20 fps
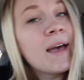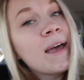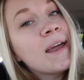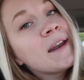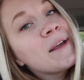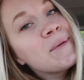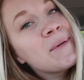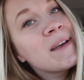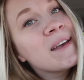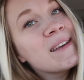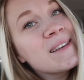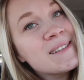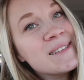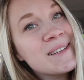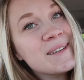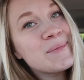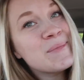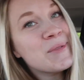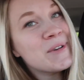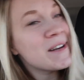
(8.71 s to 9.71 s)
Anyways,
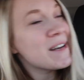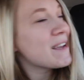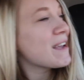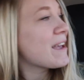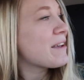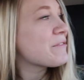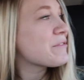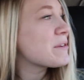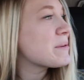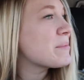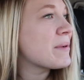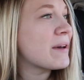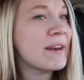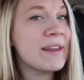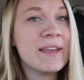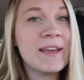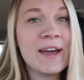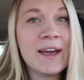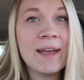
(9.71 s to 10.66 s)
good morning everybody.